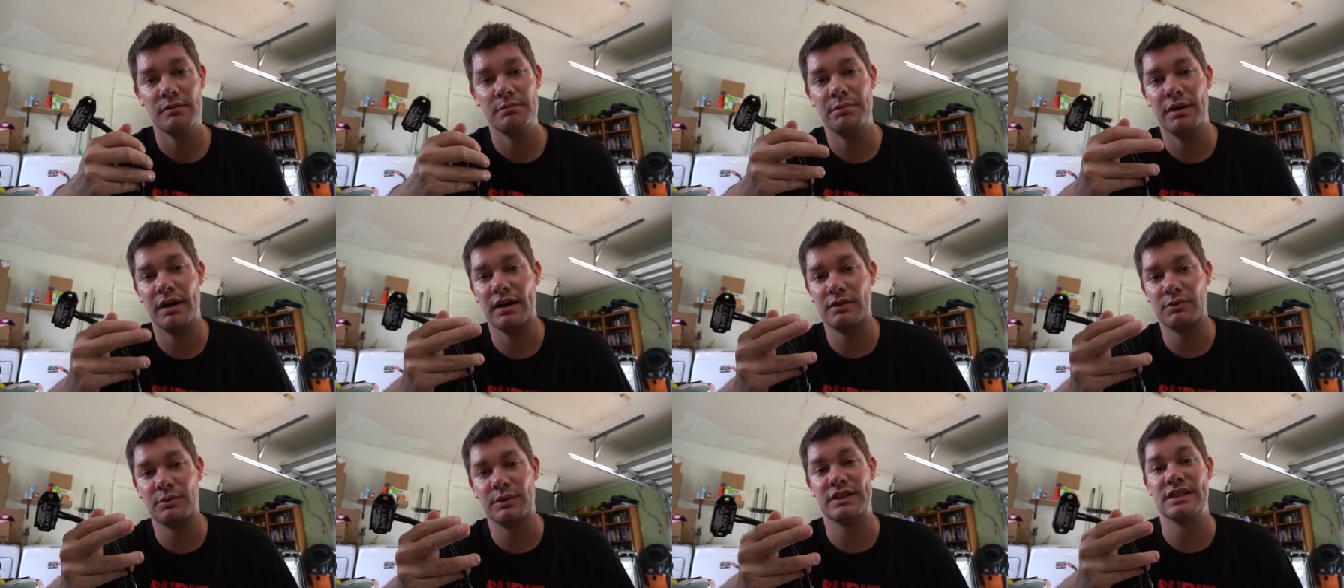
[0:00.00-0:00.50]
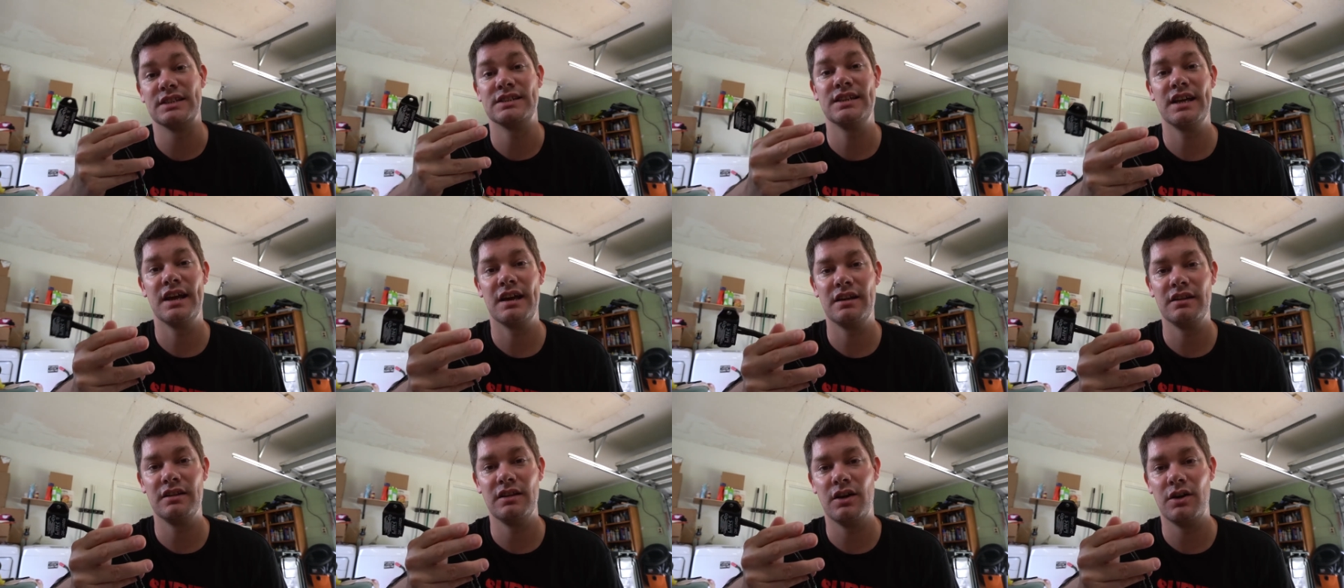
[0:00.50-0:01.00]
But with a
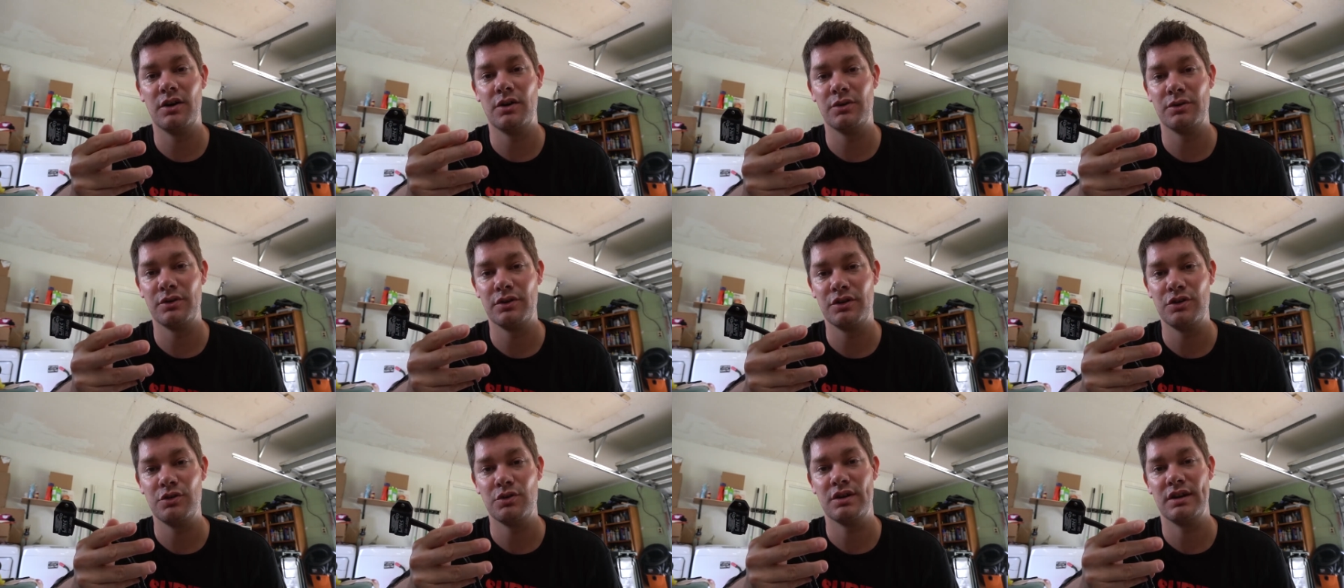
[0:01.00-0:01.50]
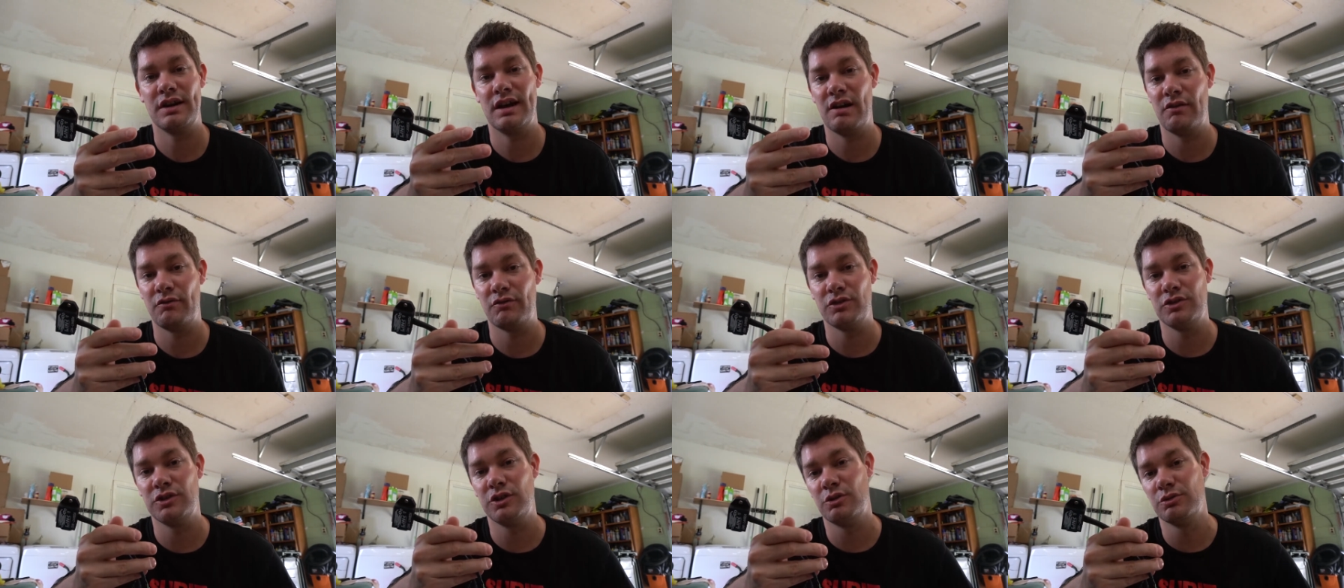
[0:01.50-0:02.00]
standalone, you can
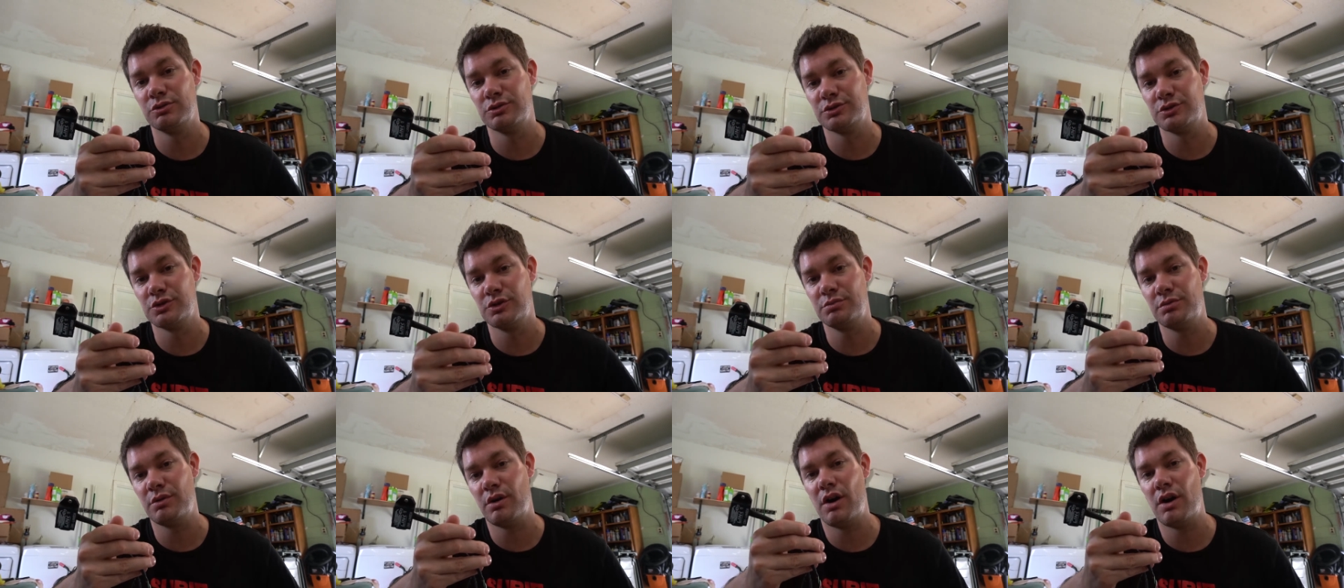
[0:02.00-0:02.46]
have closed loop